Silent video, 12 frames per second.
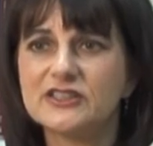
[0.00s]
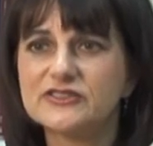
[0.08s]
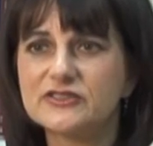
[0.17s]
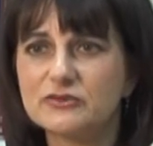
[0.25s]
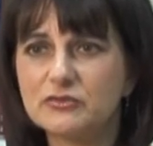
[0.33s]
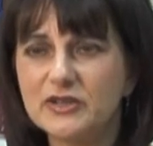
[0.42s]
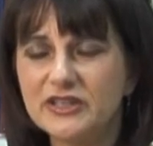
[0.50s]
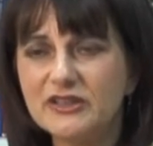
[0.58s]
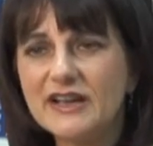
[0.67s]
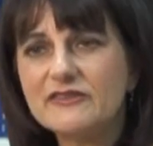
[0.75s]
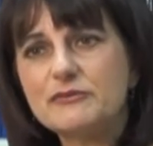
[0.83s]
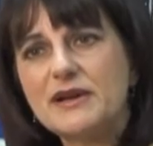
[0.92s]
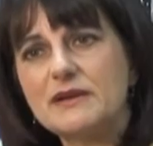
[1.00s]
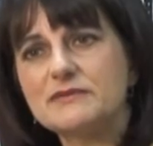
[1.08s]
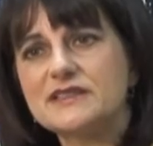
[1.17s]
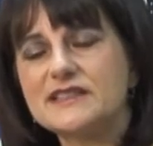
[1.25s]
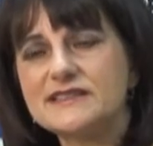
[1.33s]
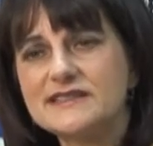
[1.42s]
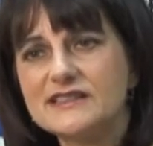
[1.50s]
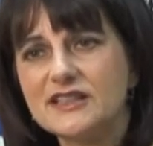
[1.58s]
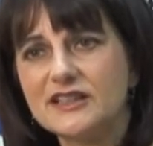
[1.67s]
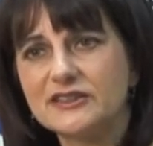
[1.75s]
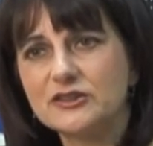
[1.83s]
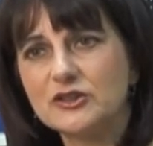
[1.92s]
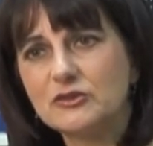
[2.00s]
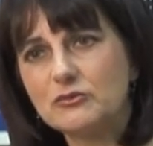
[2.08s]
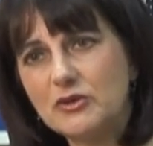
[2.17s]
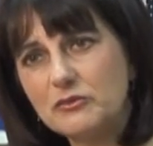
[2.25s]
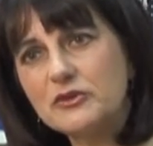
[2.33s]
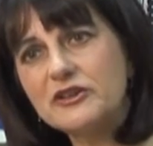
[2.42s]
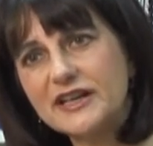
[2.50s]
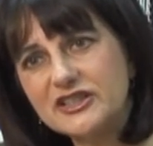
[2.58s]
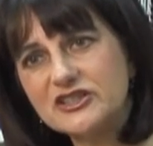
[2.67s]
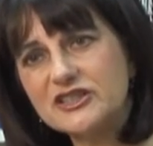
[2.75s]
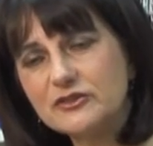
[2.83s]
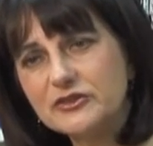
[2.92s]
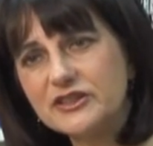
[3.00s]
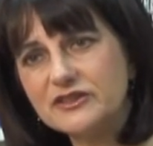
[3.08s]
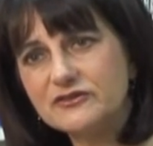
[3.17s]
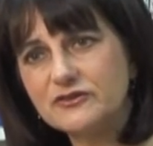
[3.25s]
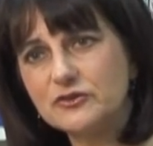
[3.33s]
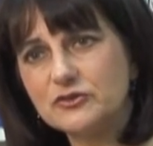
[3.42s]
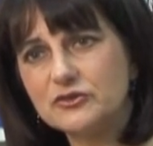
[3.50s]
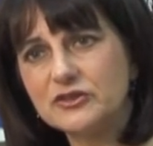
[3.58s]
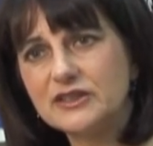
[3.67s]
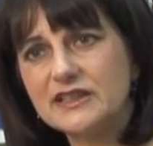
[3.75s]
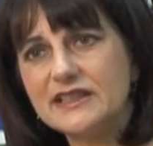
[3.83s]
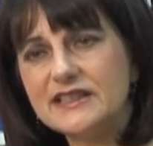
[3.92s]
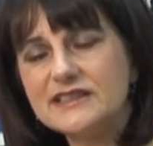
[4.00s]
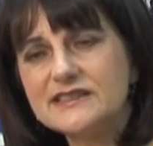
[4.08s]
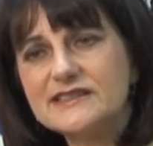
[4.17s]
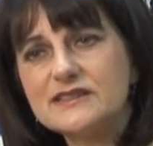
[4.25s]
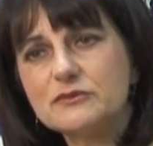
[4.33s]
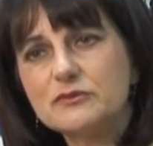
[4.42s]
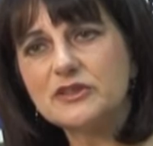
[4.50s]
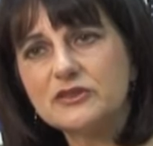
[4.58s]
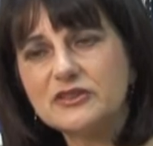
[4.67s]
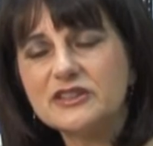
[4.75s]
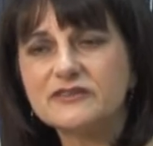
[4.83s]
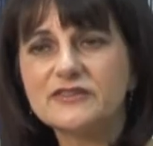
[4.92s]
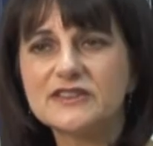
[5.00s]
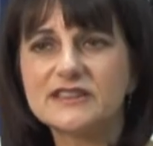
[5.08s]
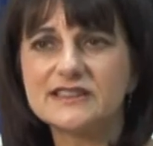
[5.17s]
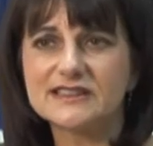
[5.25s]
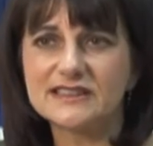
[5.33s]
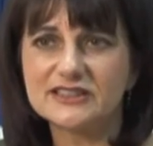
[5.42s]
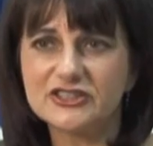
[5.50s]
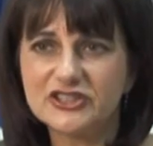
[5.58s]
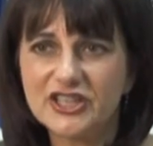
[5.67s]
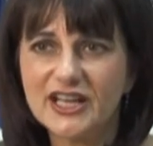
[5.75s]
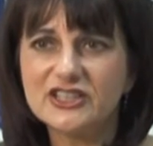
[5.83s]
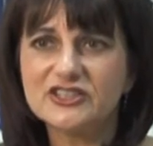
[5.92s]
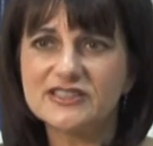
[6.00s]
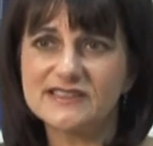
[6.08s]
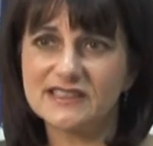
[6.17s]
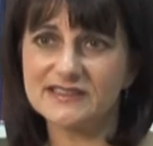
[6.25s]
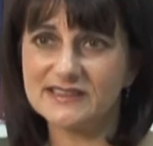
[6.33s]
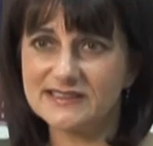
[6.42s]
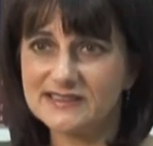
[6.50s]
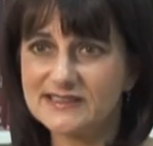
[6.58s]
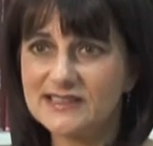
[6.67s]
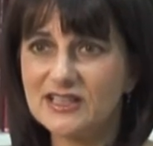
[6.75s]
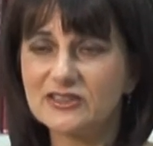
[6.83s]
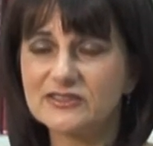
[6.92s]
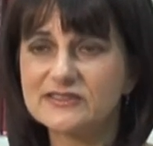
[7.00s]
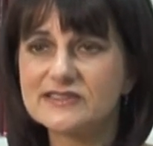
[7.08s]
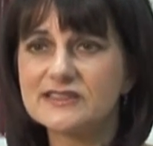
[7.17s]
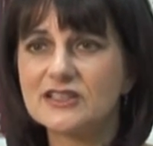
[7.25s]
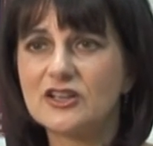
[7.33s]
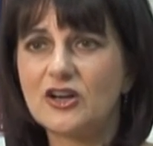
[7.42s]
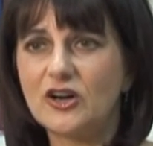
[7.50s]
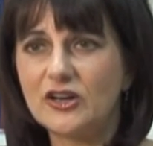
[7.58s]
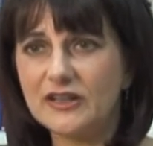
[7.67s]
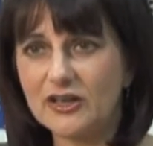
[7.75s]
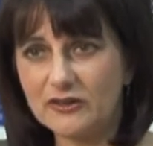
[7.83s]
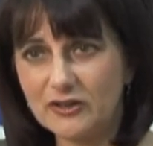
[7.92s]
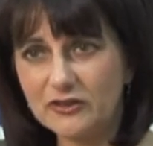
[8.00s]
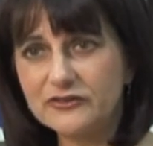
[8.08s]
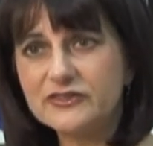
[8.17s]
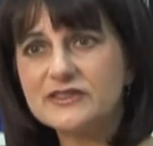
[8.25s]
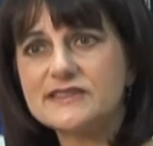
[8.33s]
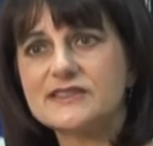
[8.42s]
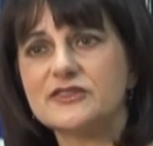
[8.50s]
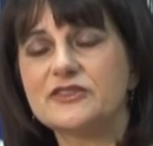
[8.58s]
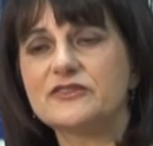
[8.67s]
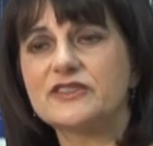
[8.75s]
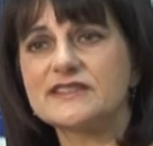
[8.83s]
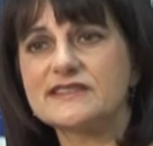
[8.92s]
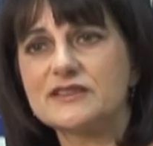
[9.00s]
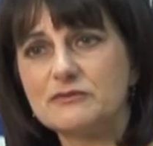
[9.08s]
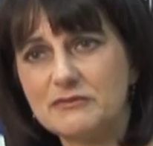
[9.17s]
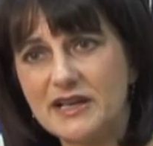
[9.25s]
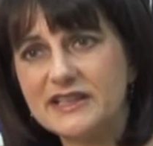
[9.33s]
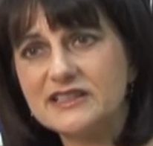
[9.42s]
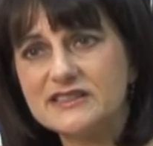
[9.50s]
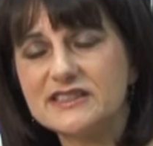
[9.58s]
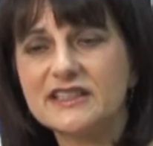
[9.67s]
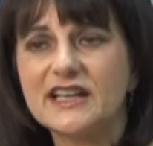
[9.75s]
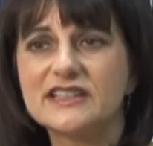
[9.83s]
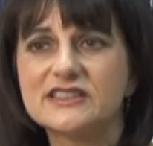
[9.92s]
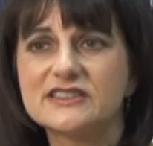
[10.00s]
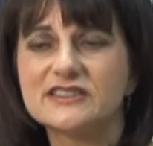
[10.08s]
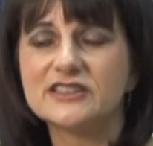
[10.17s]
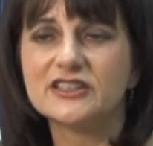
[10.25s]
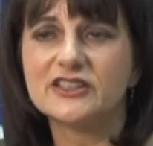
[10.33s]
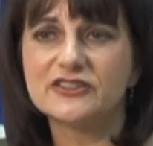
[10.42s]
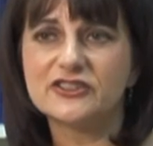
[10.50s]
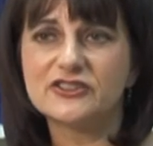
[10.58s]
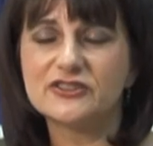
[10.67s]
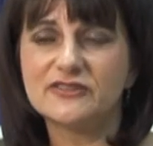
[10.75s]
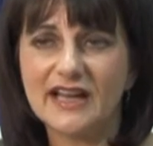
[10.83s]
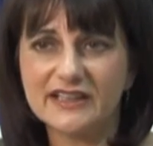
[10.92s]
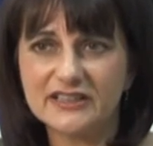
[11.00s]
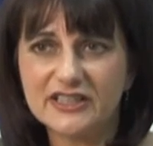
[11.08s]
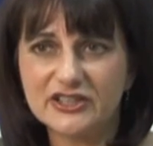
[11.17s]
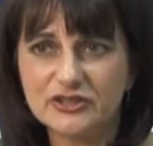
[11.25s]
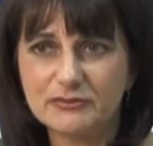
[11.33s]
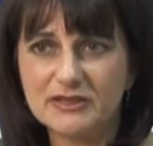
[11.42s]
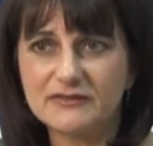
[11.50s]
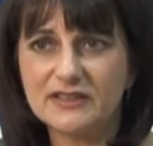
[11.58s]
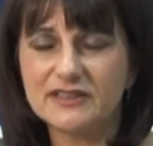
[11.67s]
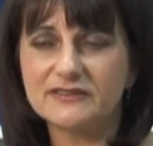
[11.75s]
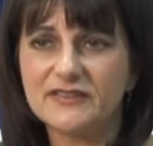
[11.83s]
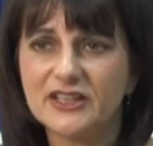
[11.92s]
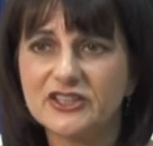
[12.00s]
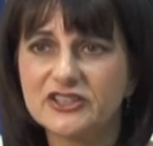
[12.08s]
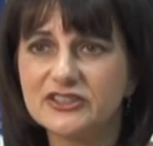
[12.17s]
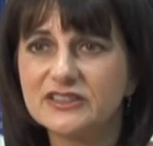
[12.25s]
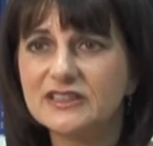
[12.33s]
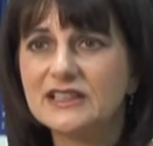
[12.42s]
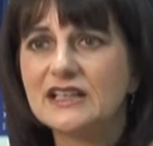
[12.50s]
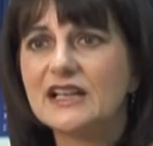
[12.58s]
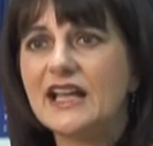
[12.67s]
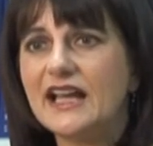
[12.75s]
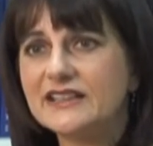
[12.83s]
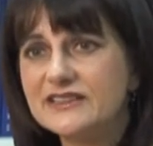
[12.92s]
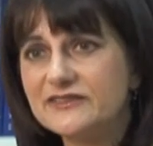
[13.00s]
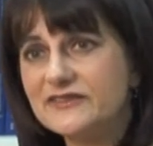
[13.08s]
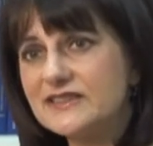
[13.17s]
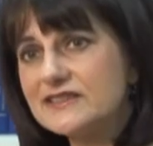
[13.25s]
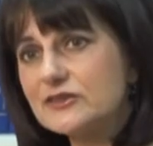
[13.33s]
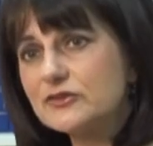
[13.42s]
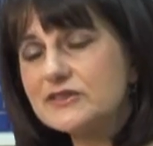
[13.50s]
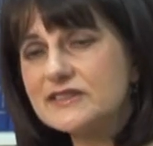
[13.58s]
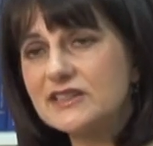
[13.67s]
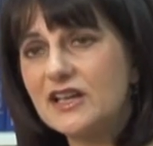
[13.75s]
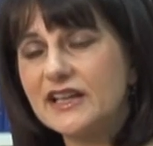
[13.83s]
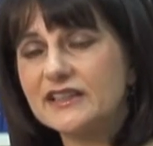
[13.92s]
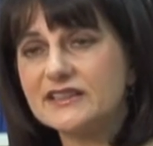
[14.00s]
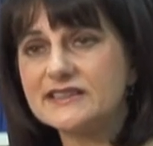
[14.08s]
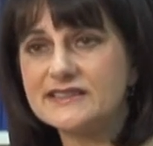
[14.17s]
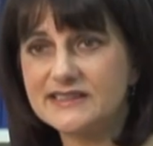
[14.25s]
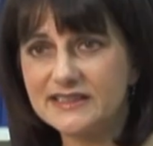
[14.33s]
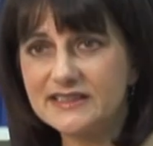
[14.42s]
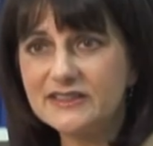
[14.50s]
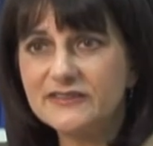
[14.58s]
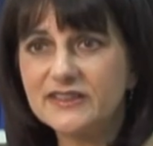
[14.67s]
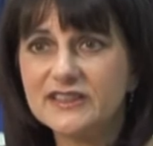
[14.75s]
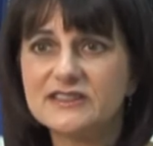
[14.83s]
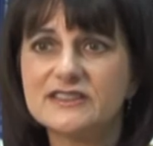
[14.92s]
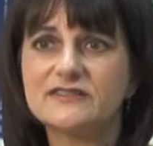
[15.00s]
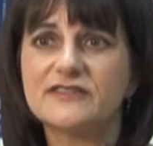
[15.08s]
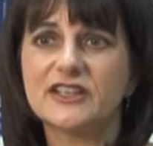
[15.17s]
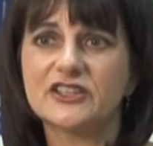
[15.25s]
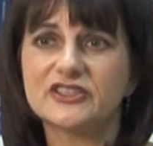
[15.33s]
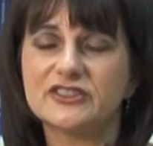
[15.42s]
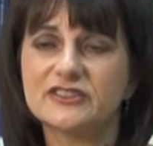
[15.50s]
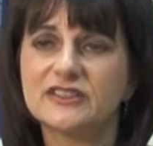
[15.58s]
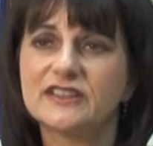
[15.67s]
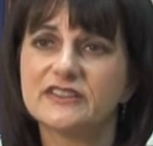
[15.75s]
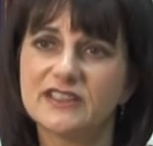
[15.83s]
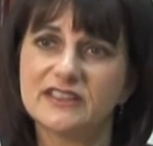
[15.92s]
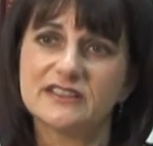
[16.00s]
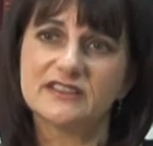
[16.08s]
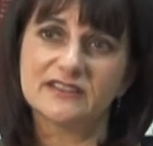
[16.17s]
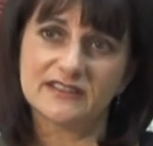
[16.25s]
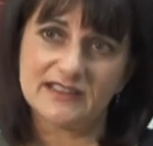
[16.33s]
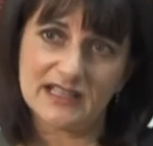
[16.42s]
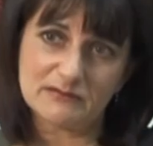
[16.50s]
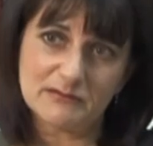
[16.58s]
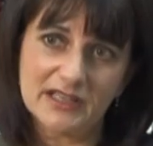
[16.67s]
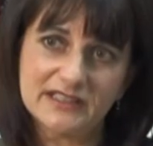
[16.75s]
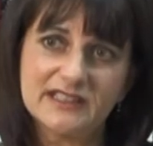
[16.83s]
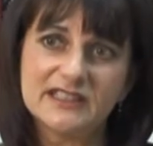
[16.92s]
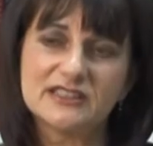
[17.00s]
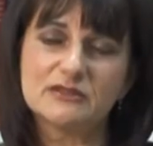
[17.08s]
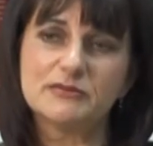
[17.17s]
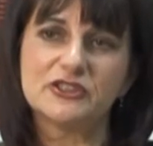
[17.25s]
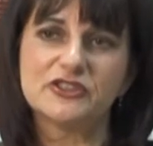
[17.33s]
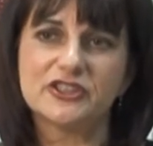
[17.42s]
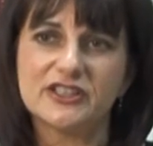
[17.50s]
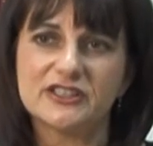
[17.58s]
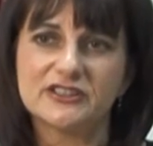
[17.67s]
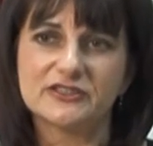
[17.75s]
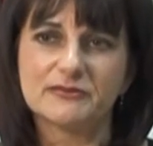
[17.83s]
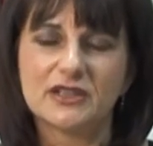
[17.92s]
So when you have a Pap test done, what we're actually looking for is looking for changes in the cells on the cervix that might indicate it that you've had an HPV infection, and if this looks like a significant infection, then that might need to be treated.